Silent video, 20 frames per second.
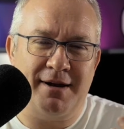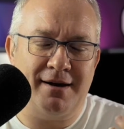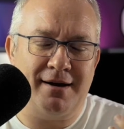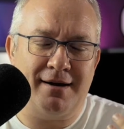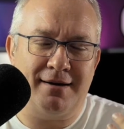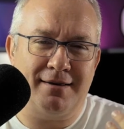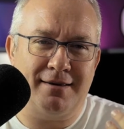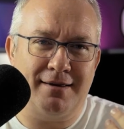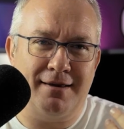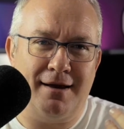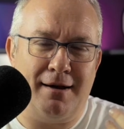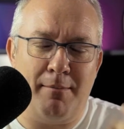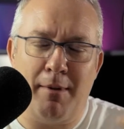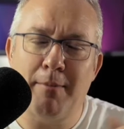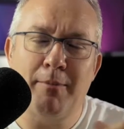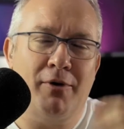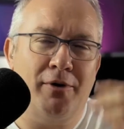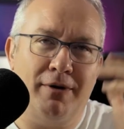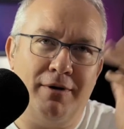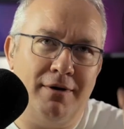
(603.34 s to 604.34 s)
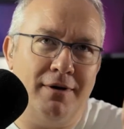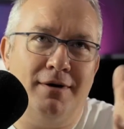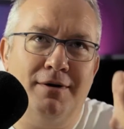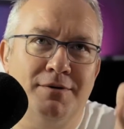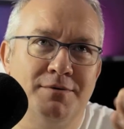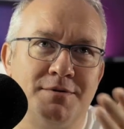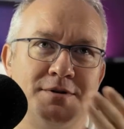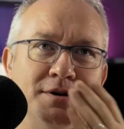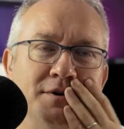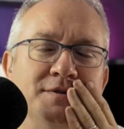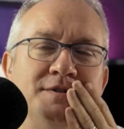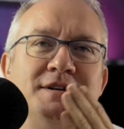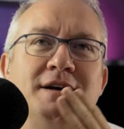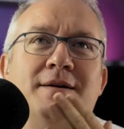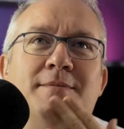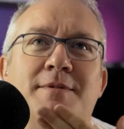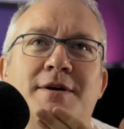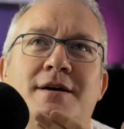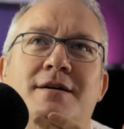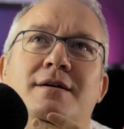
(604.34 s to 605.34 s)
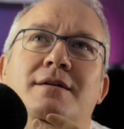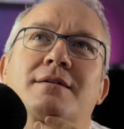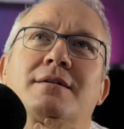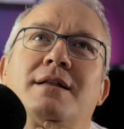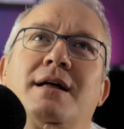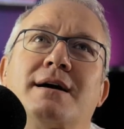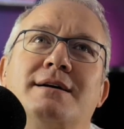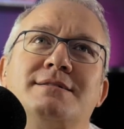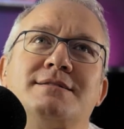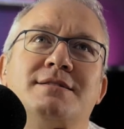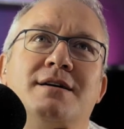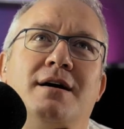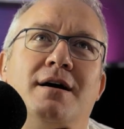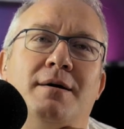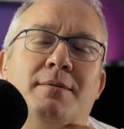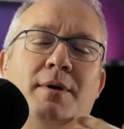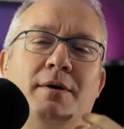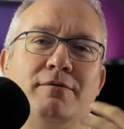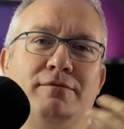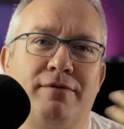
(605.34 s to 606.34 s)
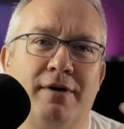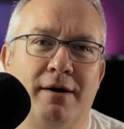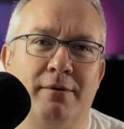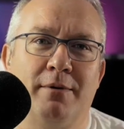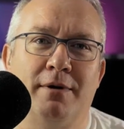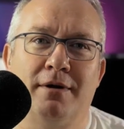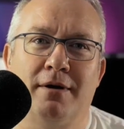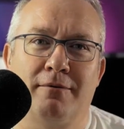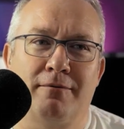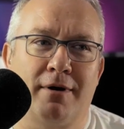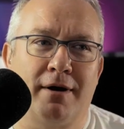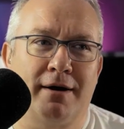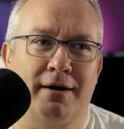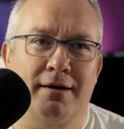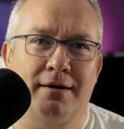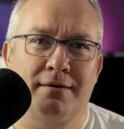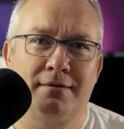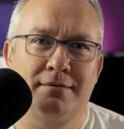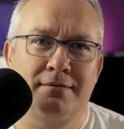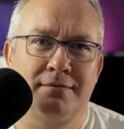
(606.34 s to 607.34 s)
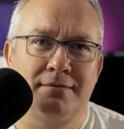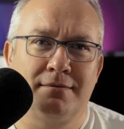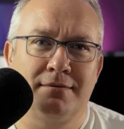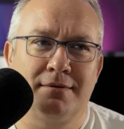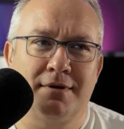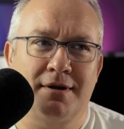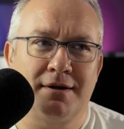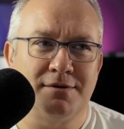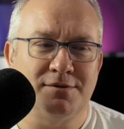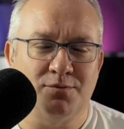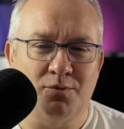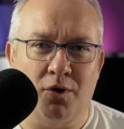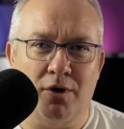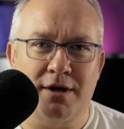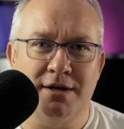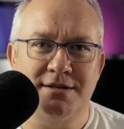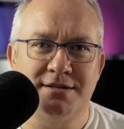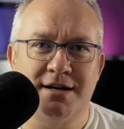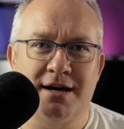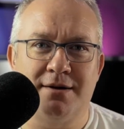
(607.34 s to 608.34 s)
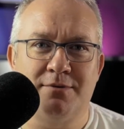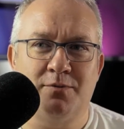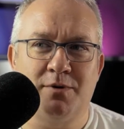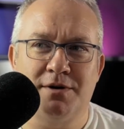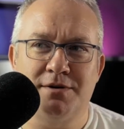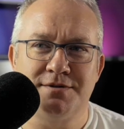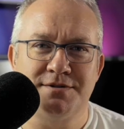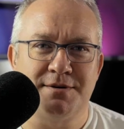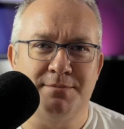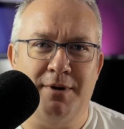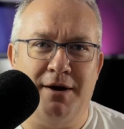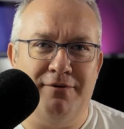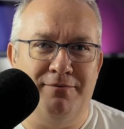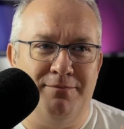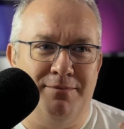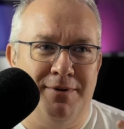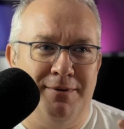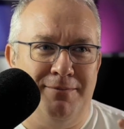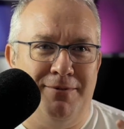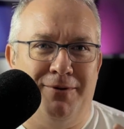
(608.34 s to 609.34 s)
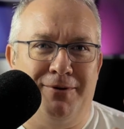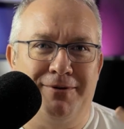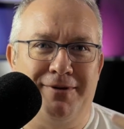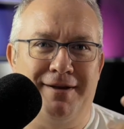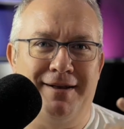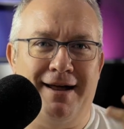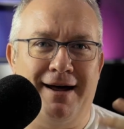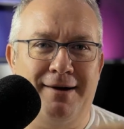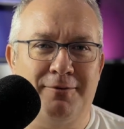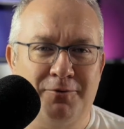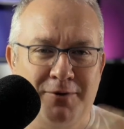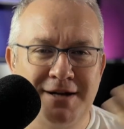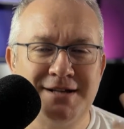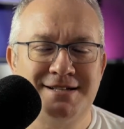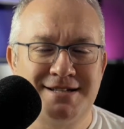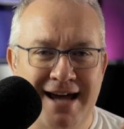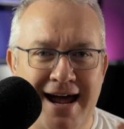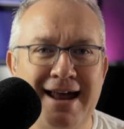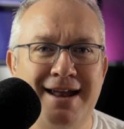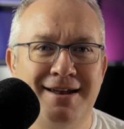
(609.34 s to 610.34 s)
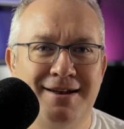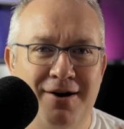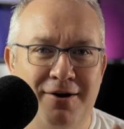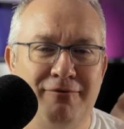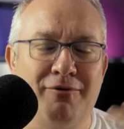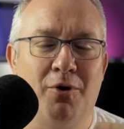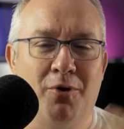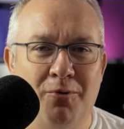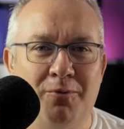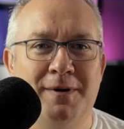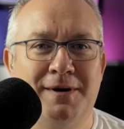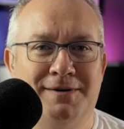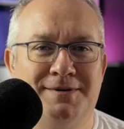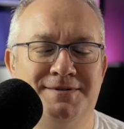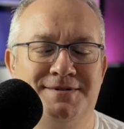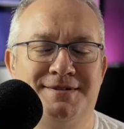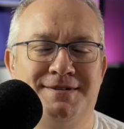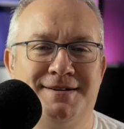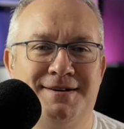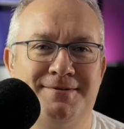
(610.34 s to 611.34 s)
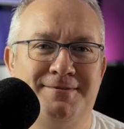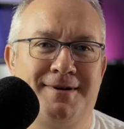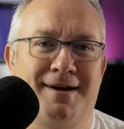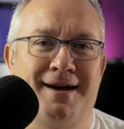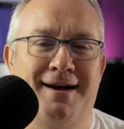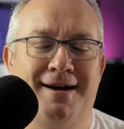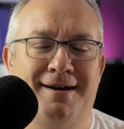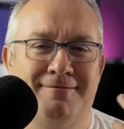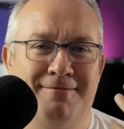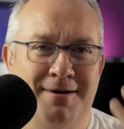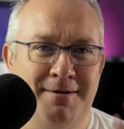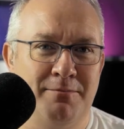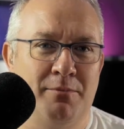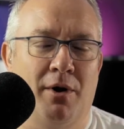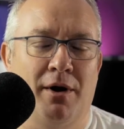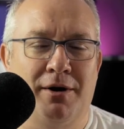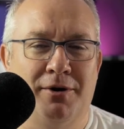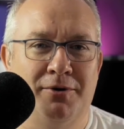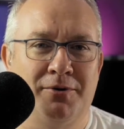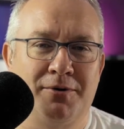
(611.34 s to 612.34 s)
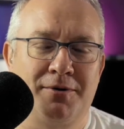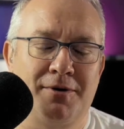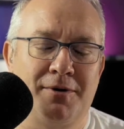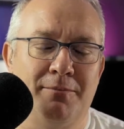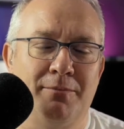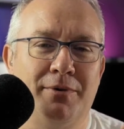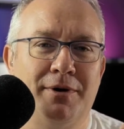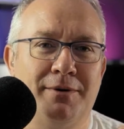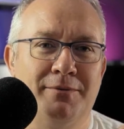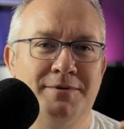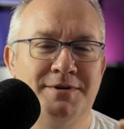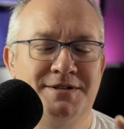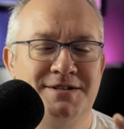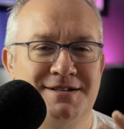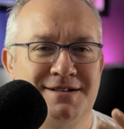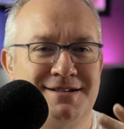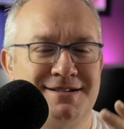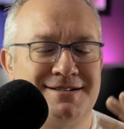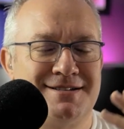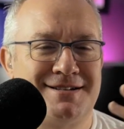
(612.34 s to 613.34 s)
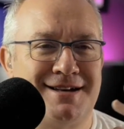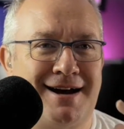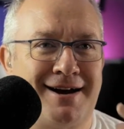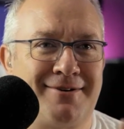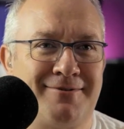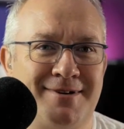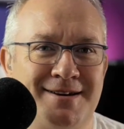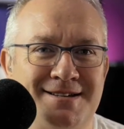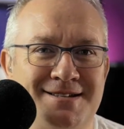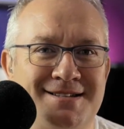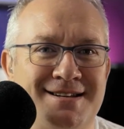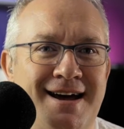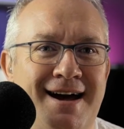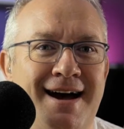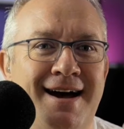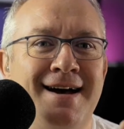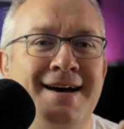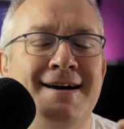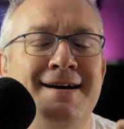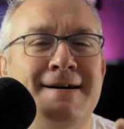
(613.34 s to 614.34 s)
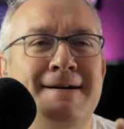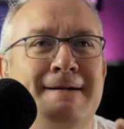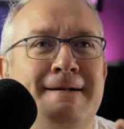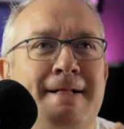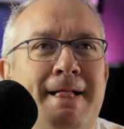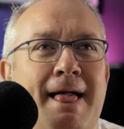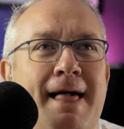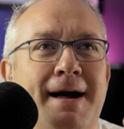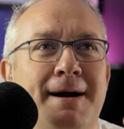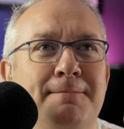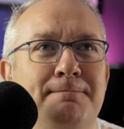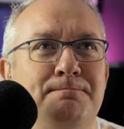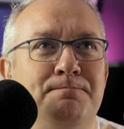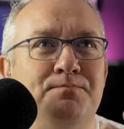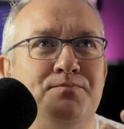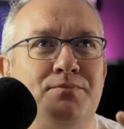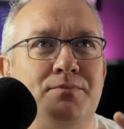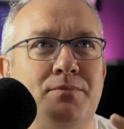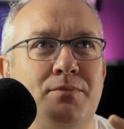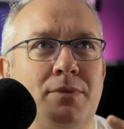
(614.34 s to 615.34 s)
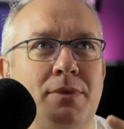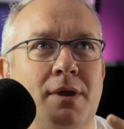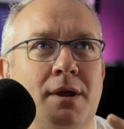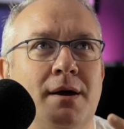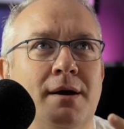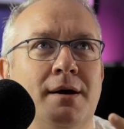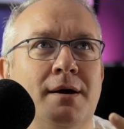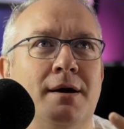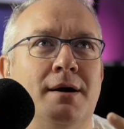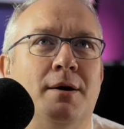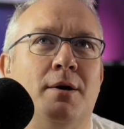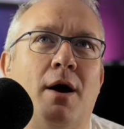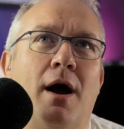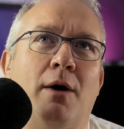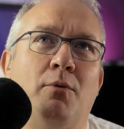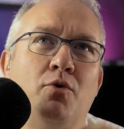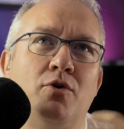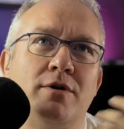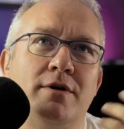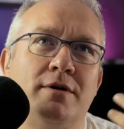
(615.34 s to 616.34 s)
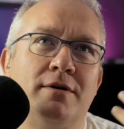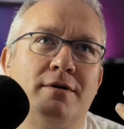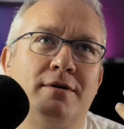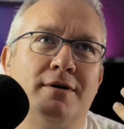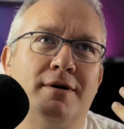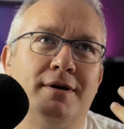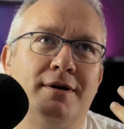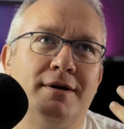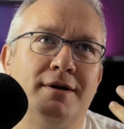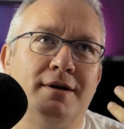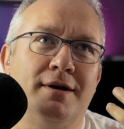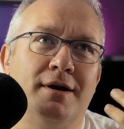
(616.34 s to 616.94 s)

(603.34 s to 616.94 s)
I mean, I remember you telling me last time at Farewill are writing, I think it's 1 in 10 wills. It may be more than that. 1 in 10 of all wills in the UK written by your company, which is a staggering stat. I wonder,